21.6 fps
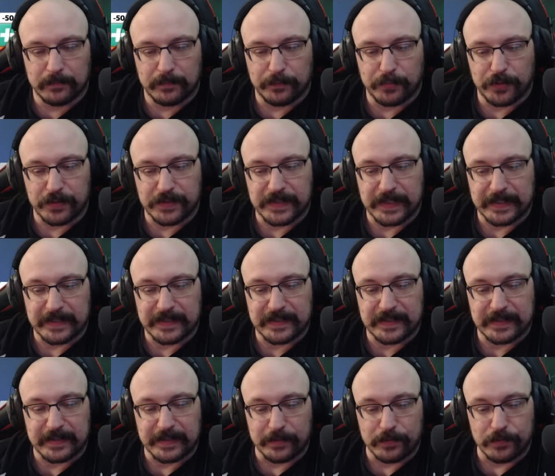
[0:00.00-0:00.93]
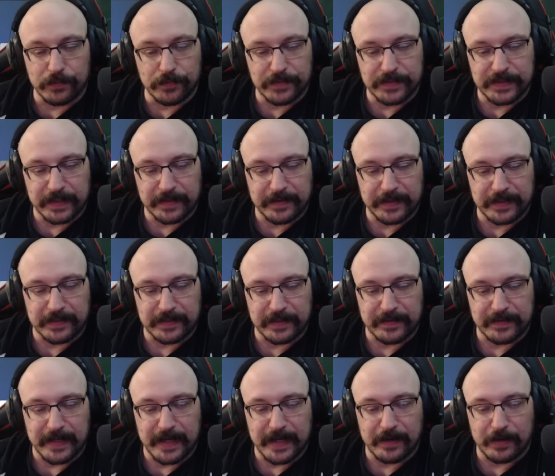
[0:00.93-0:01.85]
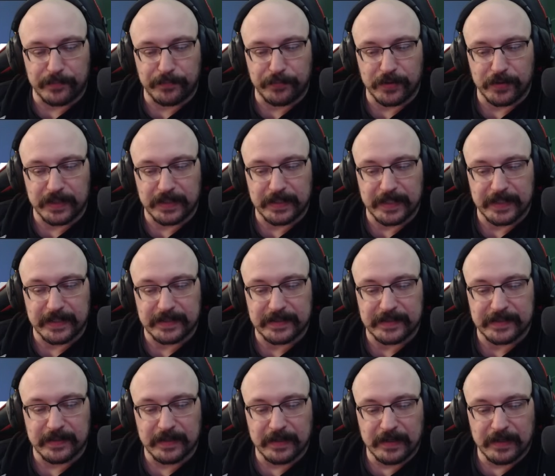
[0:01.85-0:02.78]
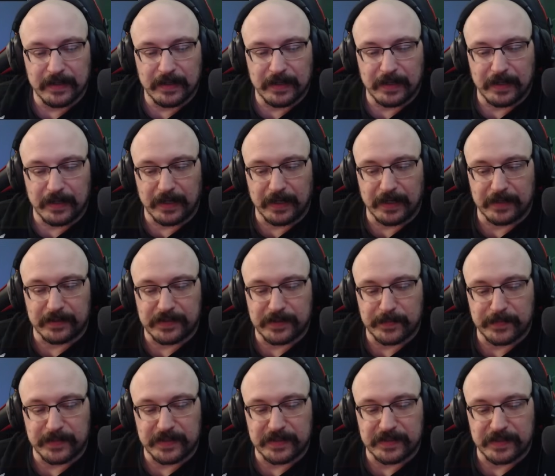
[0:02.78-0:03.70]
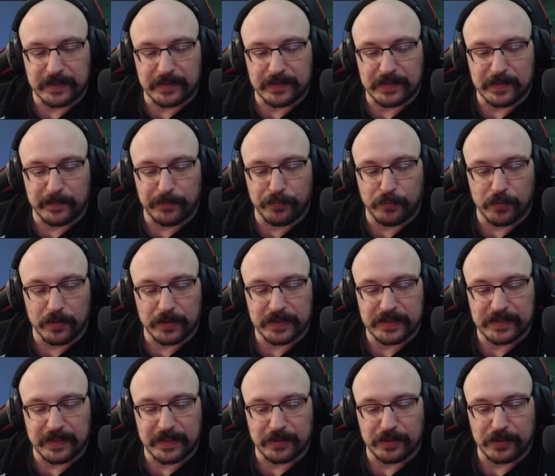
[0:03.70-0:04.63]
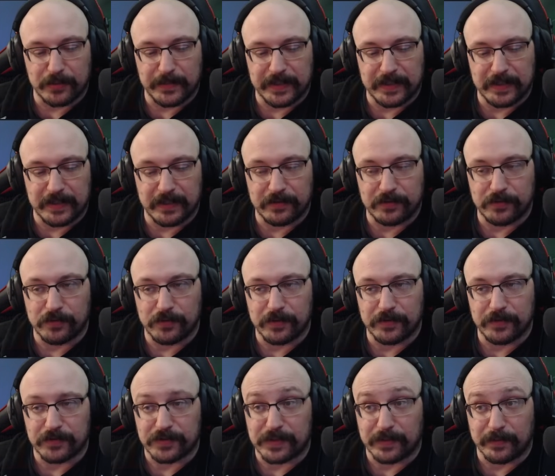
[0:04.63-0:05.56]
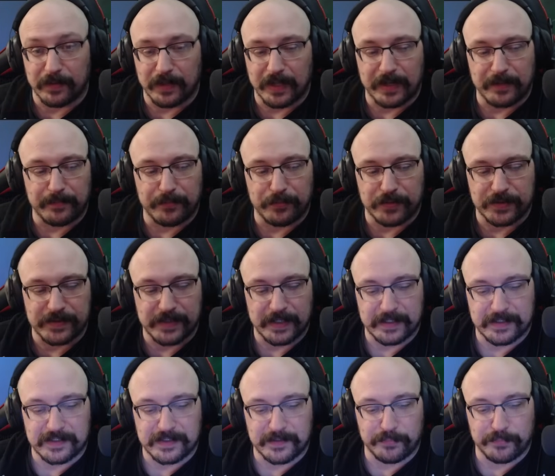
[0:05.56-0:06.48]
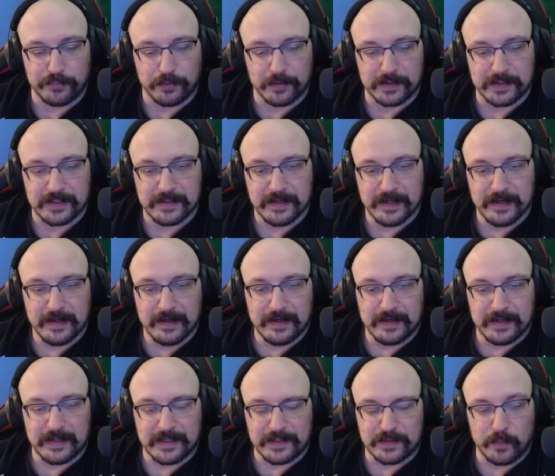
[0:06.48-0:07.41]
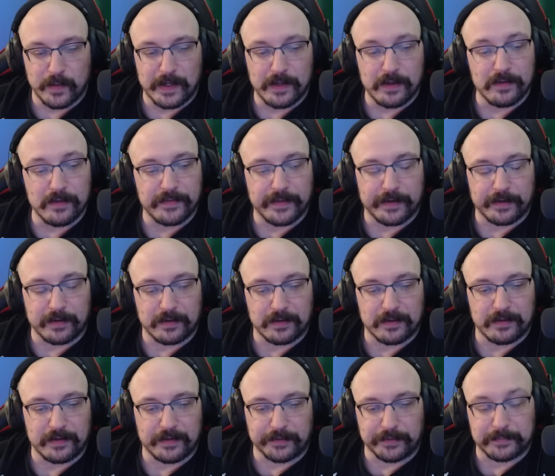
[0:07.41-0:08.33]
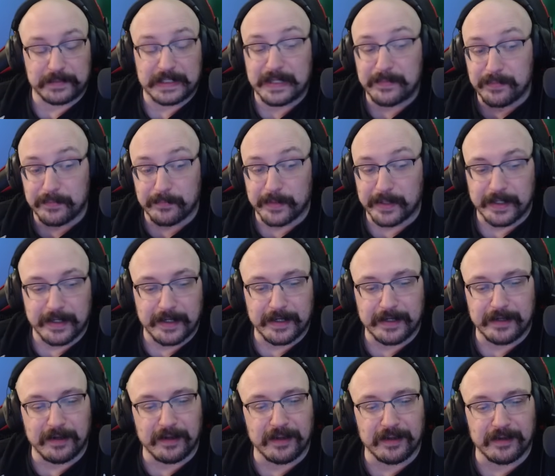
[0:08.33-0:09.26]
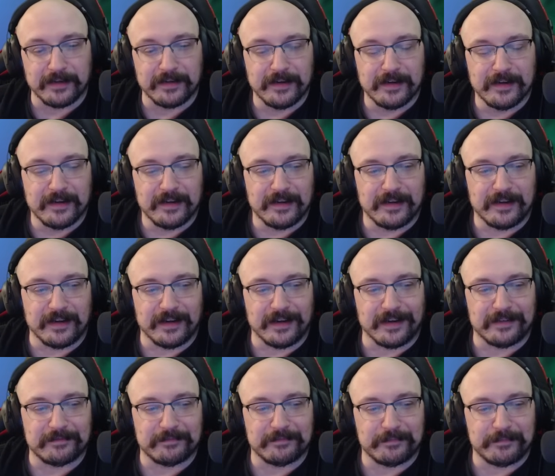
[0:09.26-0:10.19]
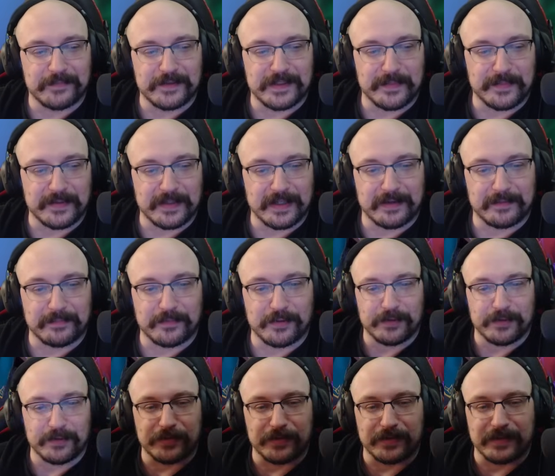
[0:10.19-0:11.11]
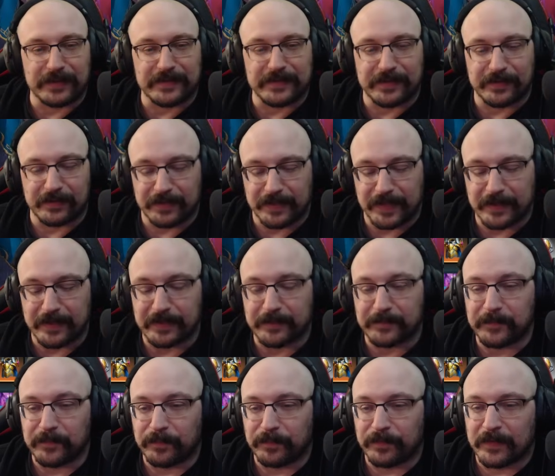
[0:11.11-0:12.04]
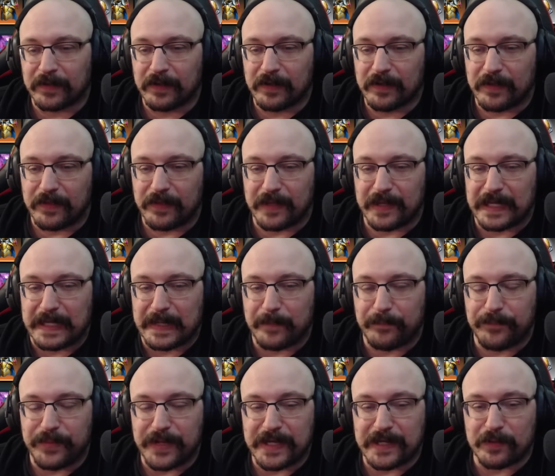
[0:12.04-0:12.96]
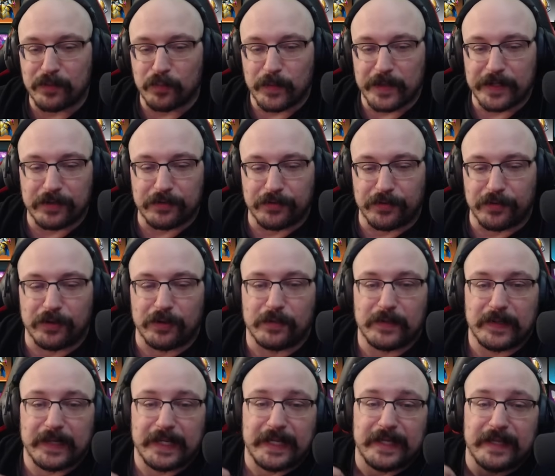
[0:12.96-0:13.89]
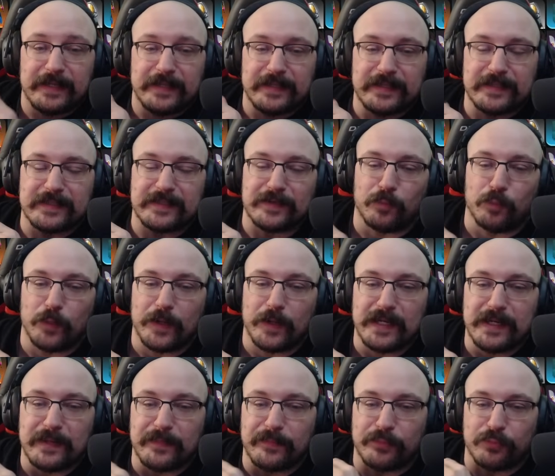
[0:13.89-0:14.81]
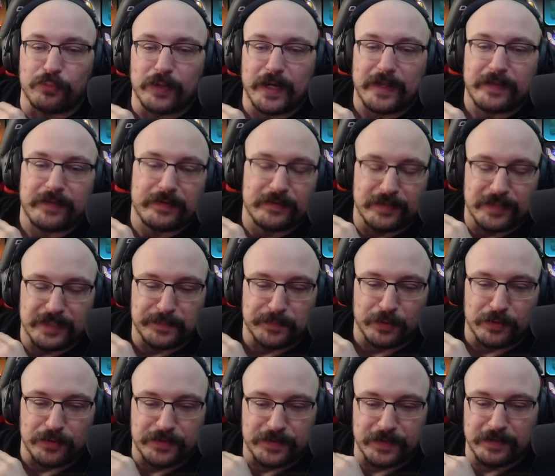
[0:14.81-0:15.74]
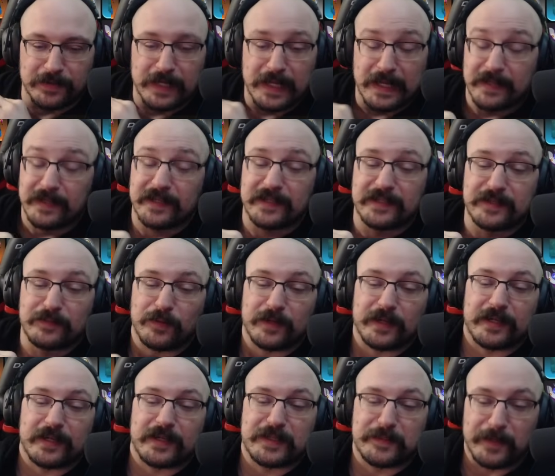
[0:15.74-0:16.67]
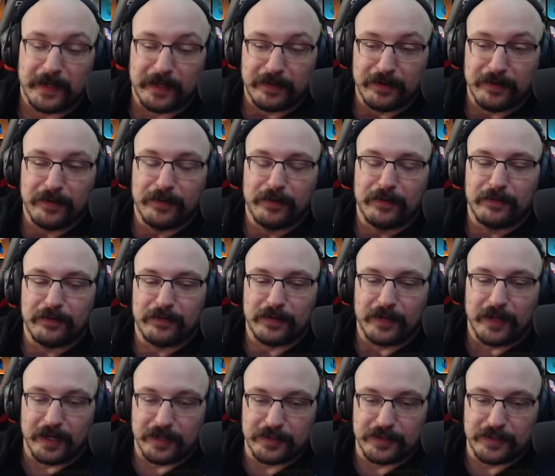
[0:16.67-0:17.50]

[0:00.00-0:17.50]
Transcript: precise skills and things like that are pretty nice. Uh, some of these like supports that are going to be kind of good. There's a lot of precise supports as well that are uh, keeping my eye on. Uh, something that I'm to consider getting. The big winner though is wind breath dispersion. This is what I spent a